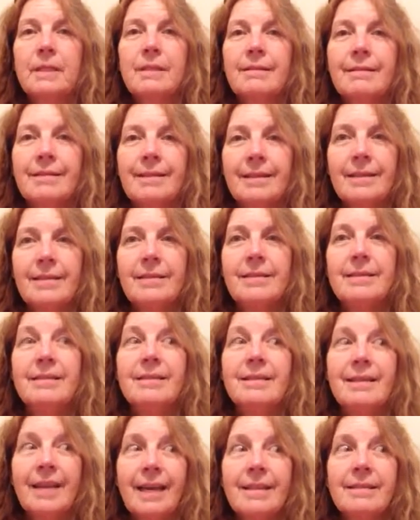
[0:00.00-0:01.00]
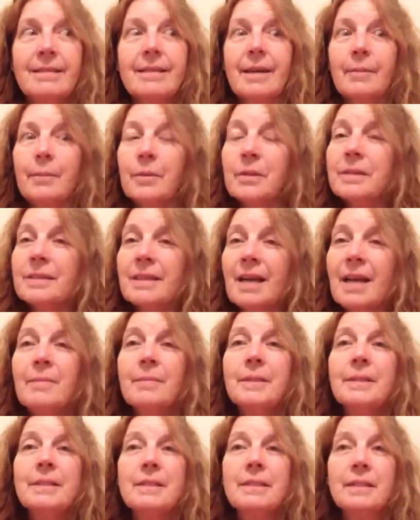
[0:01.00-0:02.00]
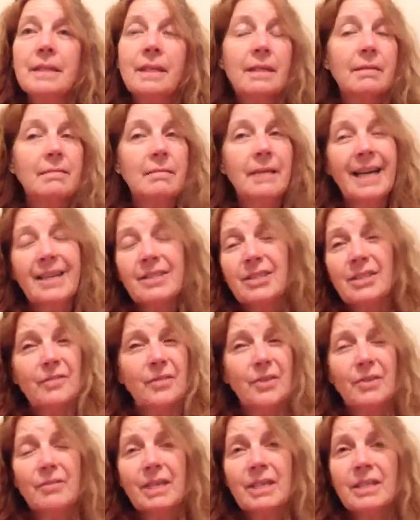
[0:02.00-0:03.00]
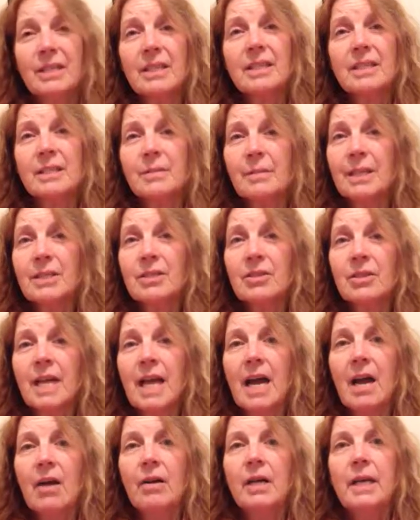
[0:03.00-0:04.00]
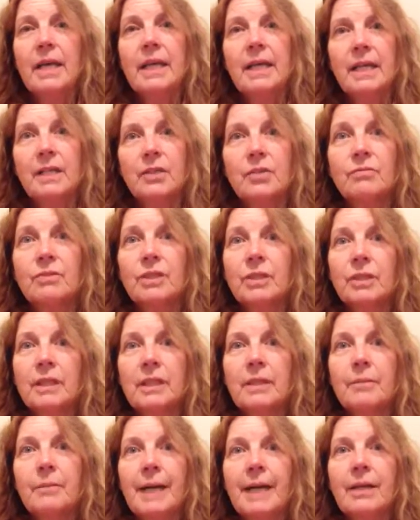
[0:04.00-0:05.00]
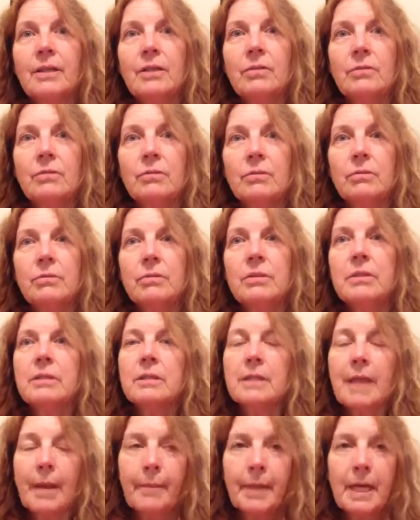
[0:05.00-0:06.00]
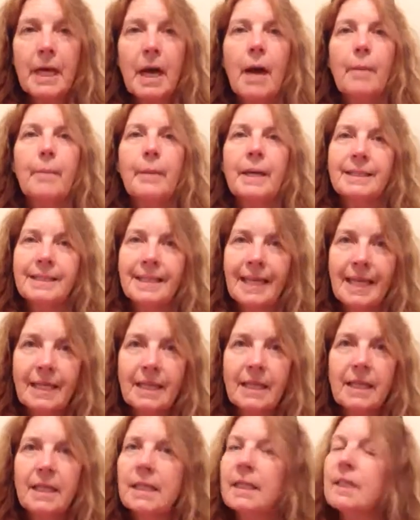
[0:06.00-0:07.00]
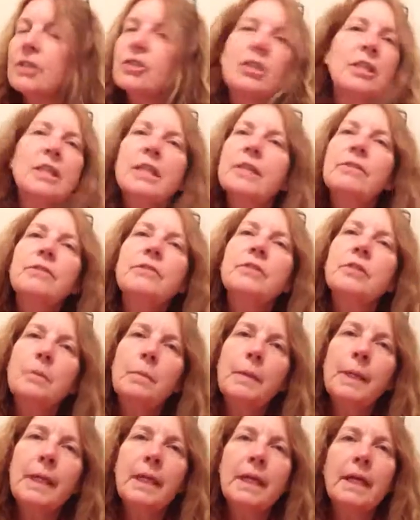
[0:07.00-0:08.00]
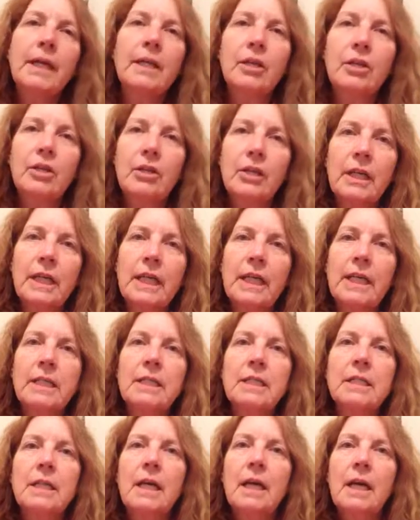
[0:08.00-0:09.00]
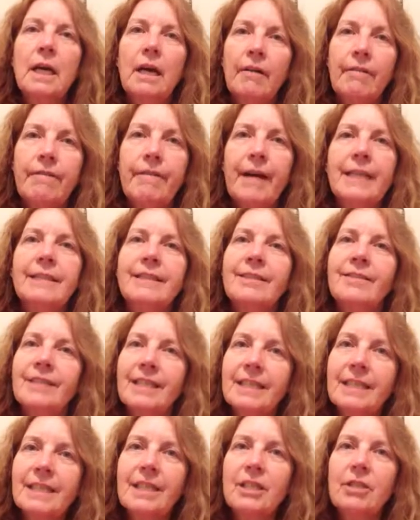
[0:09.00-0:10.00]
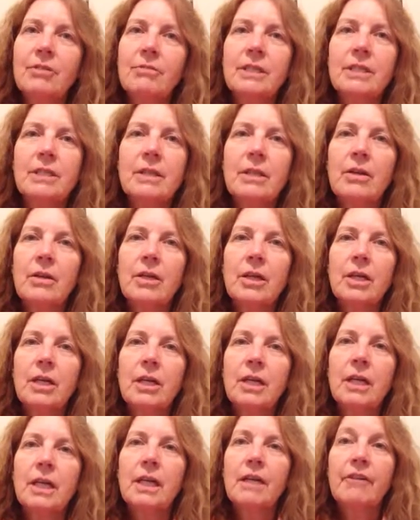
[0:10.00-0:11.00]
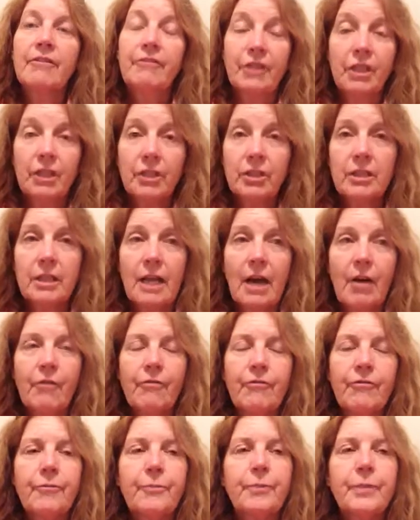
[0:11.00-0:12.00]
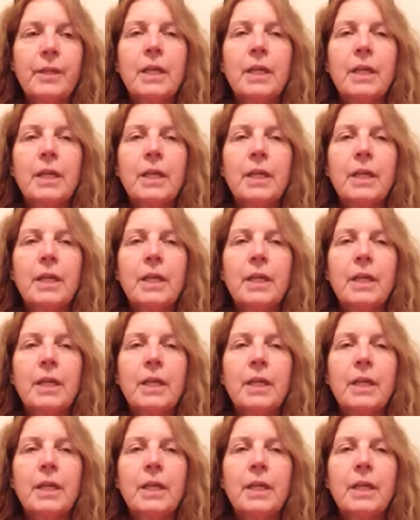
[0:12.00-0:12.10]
This next couple assignments, actually for the rest of the semester now, it's really about you stepping up and taking the initiative to be a curious, effective, continuous learner for yourself.